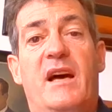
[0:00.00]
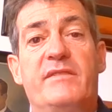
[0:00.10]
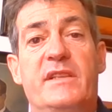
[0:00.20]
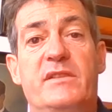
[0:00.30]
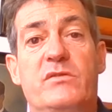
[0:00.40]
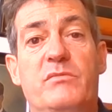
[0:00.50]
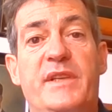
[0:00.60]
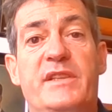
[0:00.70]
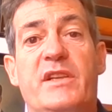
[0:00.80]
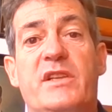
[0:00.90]
have the 2
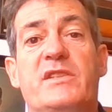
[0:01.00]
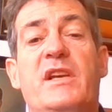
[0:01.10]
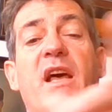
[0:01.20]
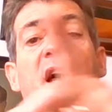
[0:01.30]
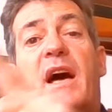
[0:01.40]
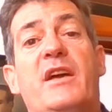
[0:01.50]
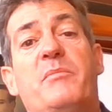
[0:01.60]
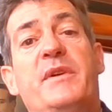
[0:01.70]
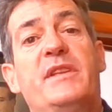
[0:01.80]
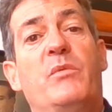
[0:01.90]
meters, I
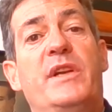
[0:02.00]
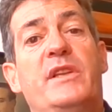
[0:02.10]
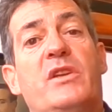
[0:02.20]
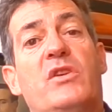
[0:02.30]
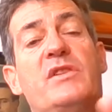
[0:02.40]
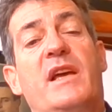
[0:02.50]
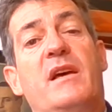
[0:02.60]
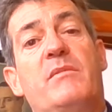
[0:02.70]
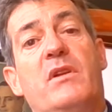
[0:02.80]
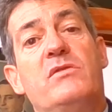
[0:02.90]
open the windows, I
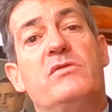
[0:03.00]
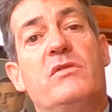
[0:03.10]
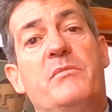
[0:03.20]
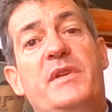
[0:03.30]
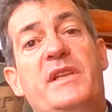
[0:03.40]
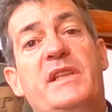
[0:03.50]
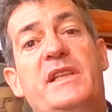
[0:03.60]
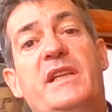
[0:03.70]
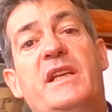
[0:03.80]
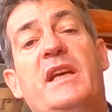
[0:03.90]
am close to
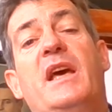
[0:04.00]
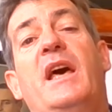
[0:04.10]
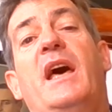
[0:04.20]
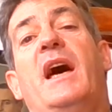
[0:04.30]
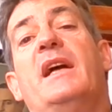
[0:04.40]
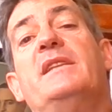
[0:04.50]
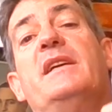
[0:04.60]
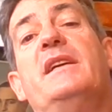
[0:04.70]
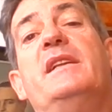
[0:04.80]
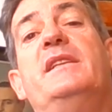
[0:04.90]
humidity, and
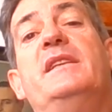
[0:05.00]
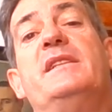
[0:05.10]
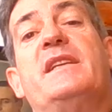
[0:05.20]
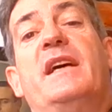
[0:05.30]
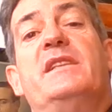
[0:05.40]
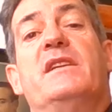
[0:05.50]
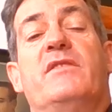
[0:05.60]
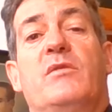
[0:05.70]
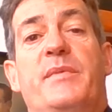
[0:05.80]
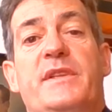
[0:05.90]
this kind of
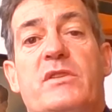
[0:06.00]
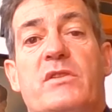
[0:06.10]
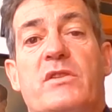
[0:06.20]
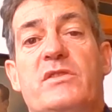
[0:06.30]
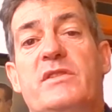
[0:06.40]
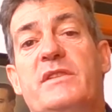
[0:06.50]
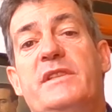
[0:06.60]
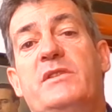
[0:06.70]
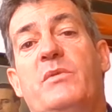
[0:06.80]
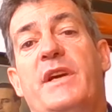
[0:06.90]
open doors
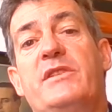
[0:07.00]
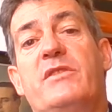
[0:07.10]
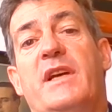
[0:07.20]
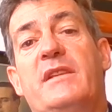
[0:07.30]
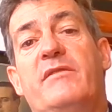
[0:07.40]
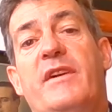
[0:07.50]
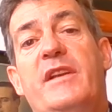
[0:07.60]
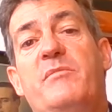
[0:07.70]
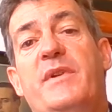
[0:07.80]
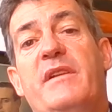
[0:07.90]
situation and
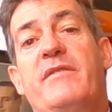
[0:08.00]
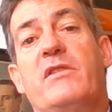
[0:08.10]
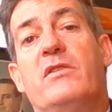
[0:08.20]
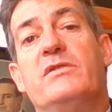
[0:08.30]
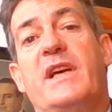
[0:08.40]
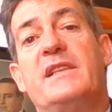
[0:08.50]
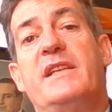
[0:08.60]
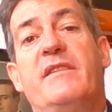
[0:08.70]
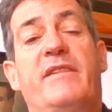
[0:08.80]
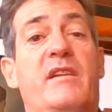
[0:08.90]
very brief contact,
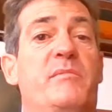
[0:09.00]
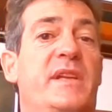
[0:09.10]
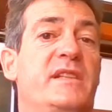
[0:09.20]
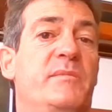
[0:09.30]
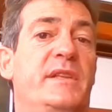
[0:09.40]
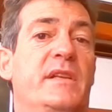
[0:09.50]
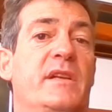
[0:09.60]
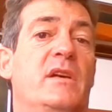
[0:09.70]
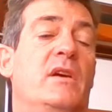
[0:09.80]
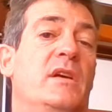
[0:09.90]
say 5 minutes
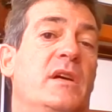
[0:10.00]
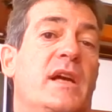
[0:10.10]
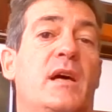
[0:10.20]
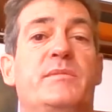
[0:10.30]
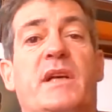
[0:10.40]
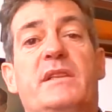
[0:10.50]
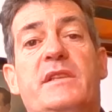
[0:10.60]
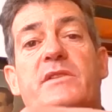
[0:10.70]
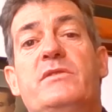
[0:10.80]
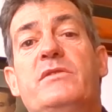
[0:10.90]
meeting. Captain,
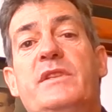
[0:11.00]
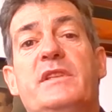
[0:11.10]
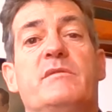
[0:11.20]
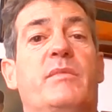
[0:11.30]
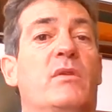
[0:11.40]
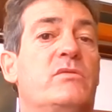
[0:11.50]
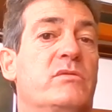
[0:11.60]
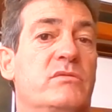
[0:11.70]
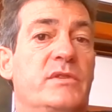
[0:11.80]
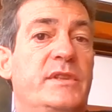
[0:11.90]
did you do this?
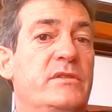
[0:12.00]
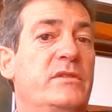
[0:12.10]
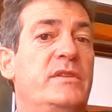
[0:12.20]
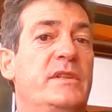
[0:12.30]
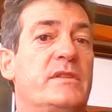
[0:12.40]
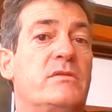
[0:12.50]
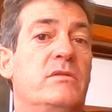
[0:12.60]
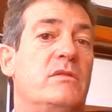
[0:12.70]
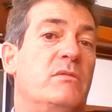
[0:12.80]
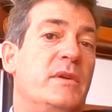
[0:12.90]
Bosun, did you do this?
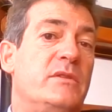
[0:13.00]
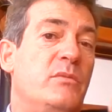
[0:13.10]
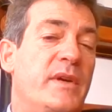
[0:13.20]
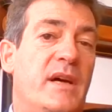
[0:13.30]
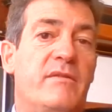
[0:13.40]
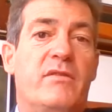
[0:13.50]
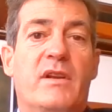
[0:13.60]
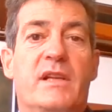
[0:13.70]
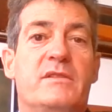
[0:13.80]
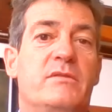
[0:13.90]
Cook, what do we have for
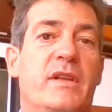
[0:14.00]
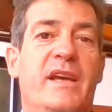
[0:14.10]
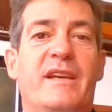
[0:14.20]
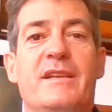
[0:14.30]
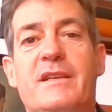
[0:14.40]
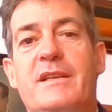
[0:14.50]
lunch today?